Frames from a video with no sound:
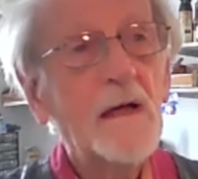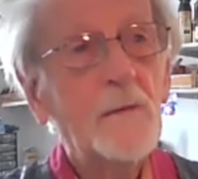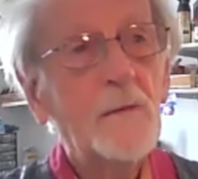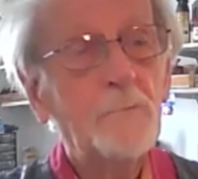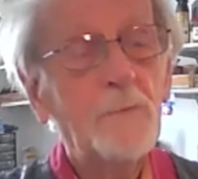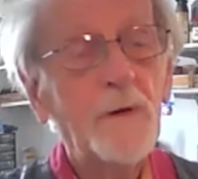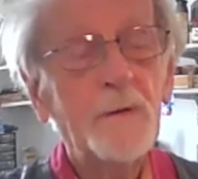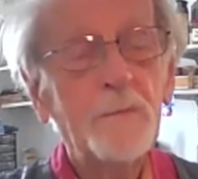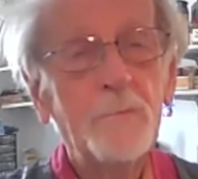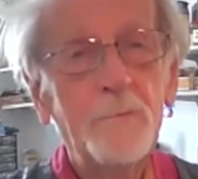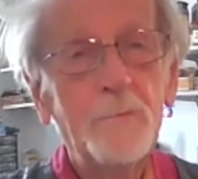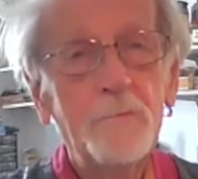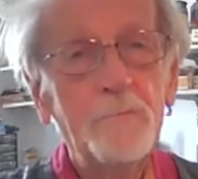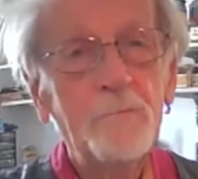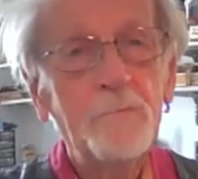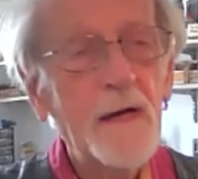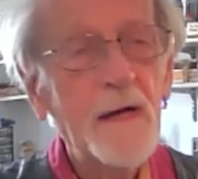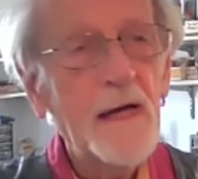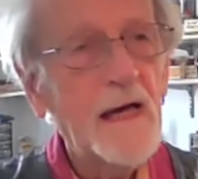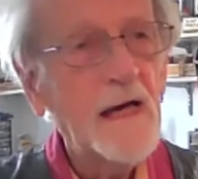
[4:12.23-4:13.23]
But
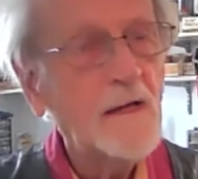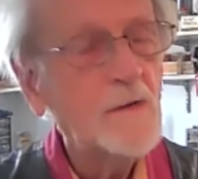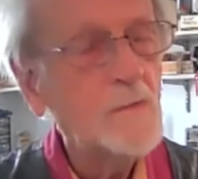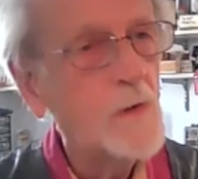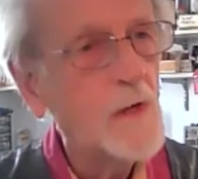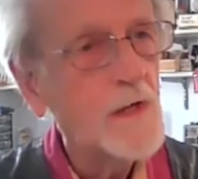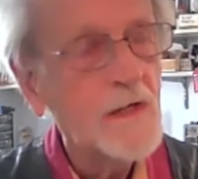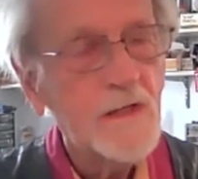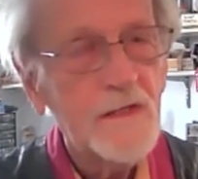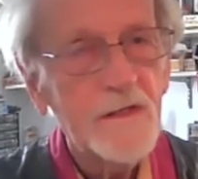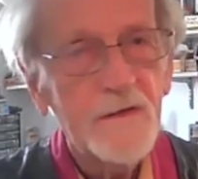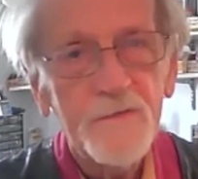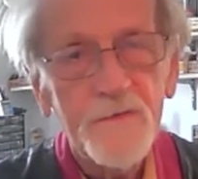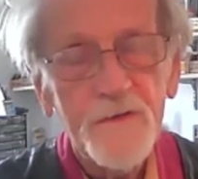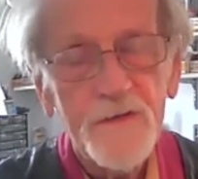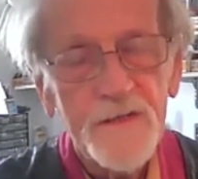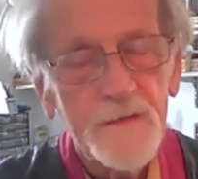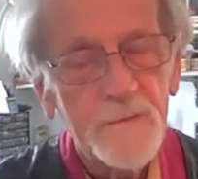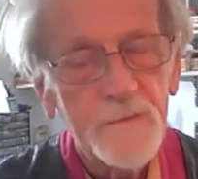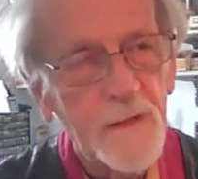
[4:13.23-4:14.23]
man, what a
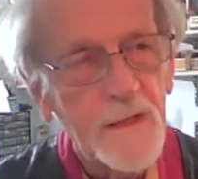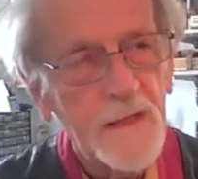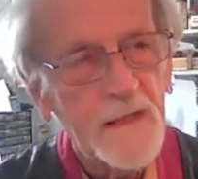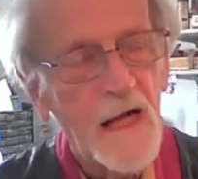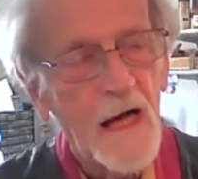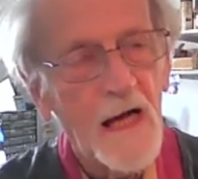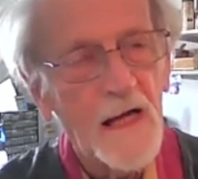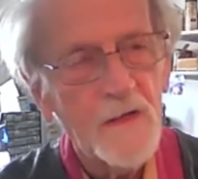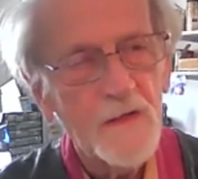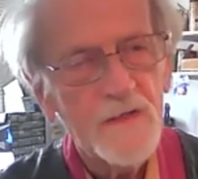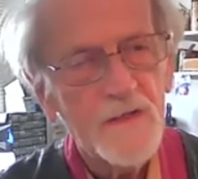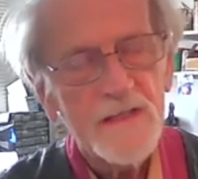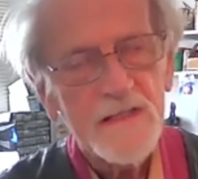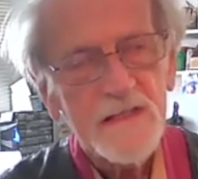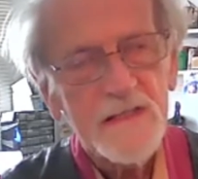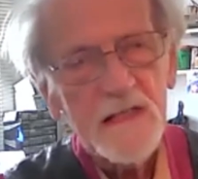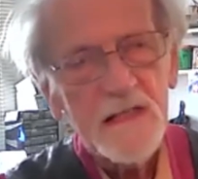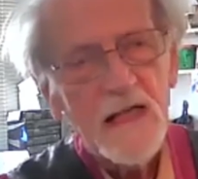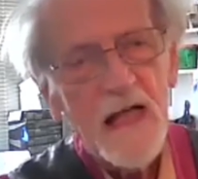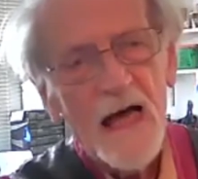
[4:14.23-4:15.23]
difference it made. I could
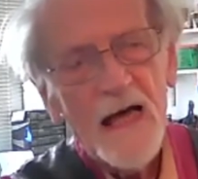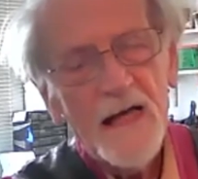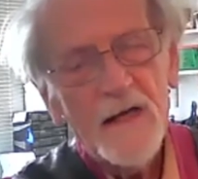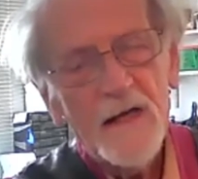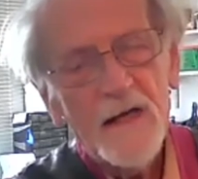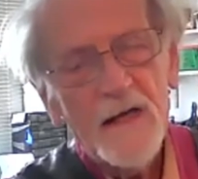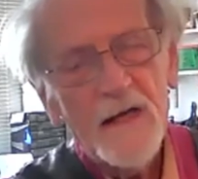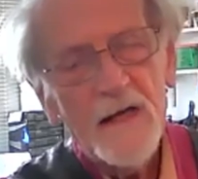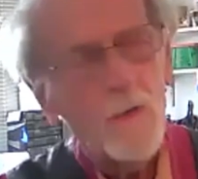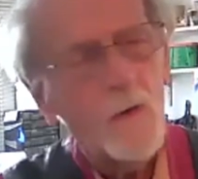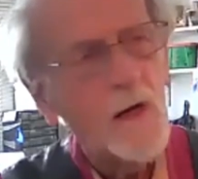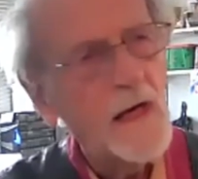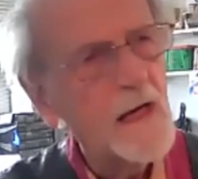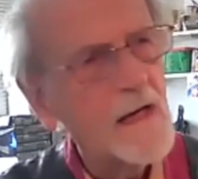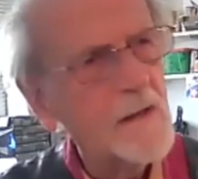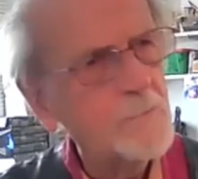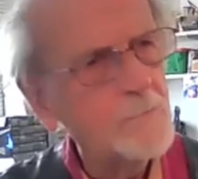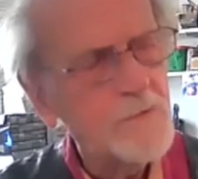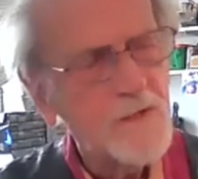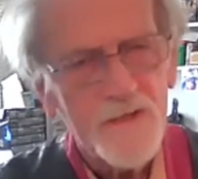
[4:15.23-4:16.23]
slide all the way
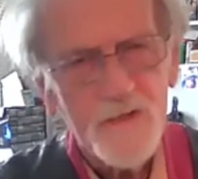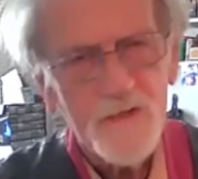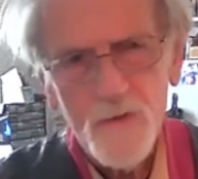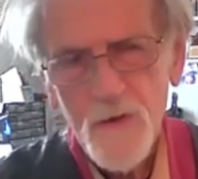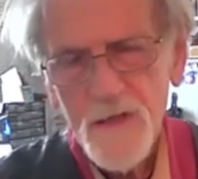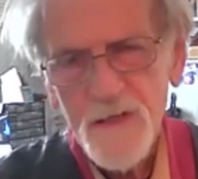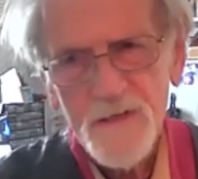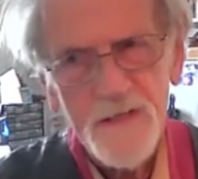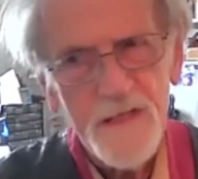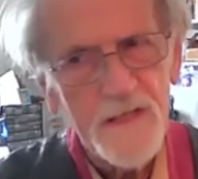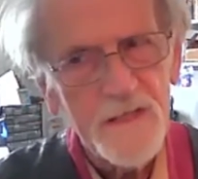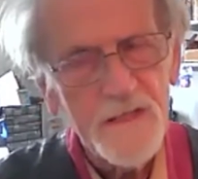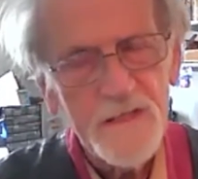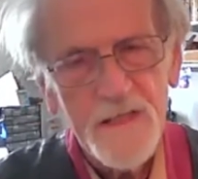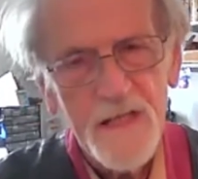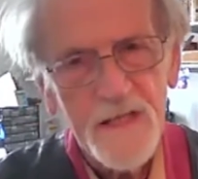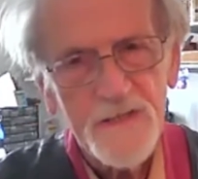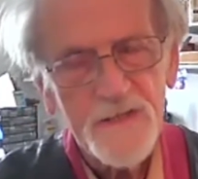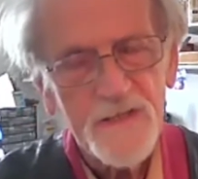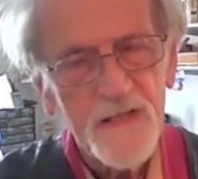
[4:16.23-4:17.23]
up. The strings didn't
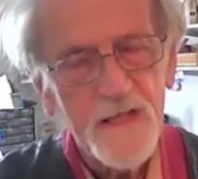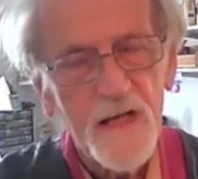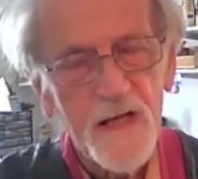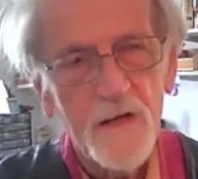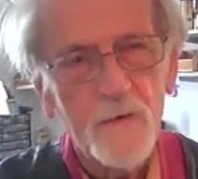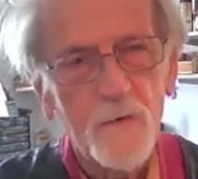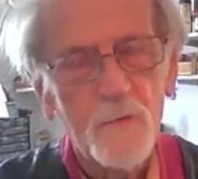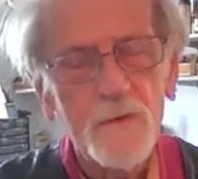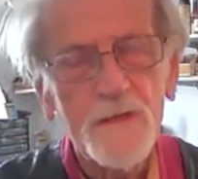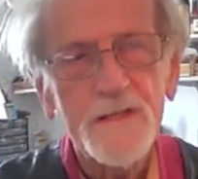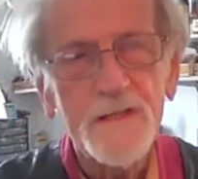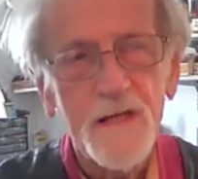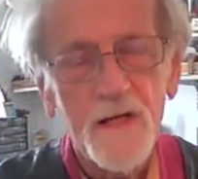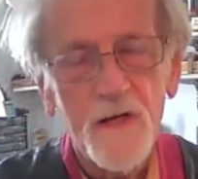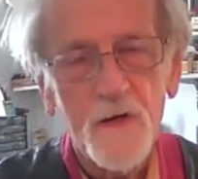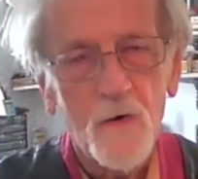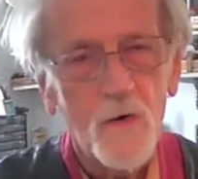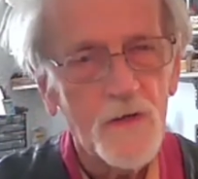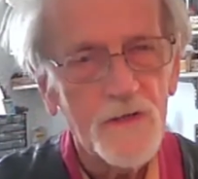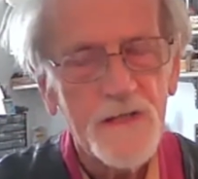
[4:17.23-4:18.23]
touch the other ones. And
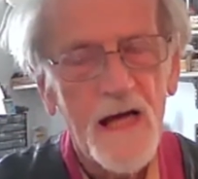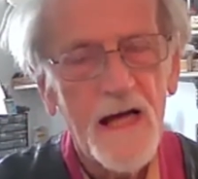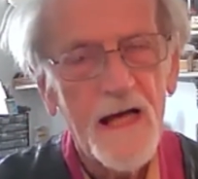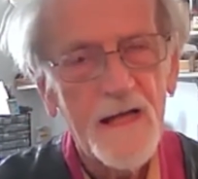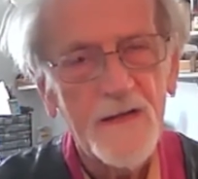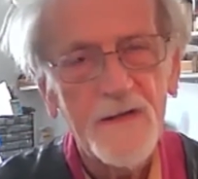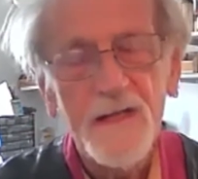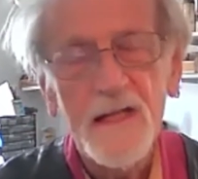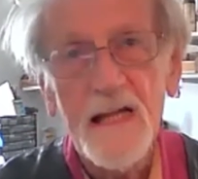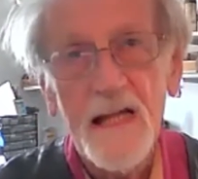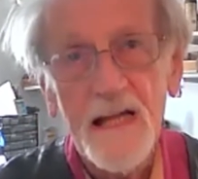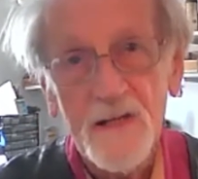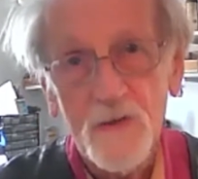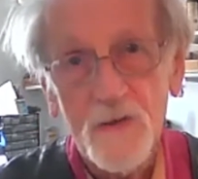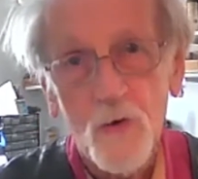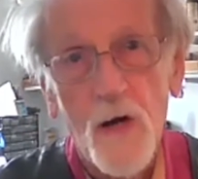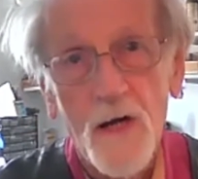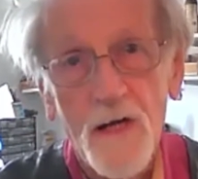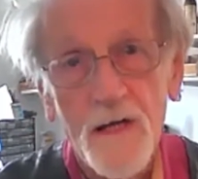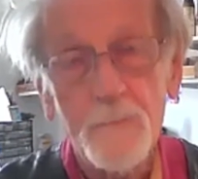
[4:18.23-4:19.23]
of course, I had the
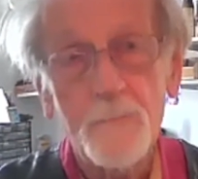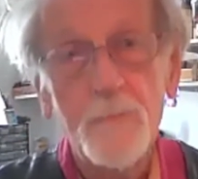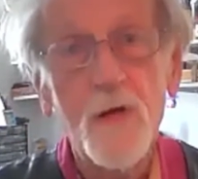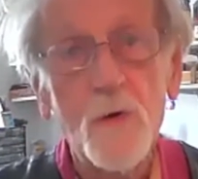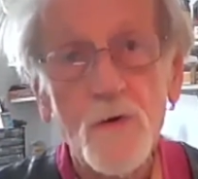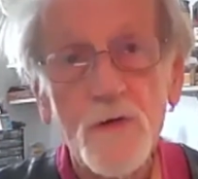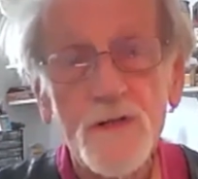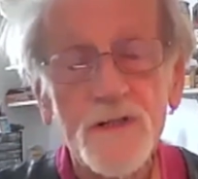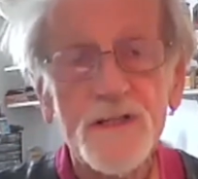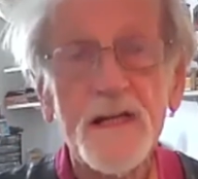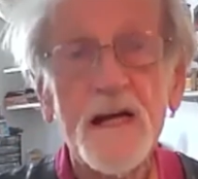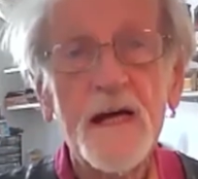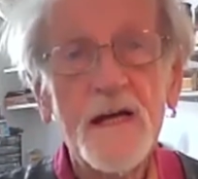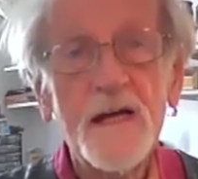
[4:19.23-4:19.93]
electronic mutes.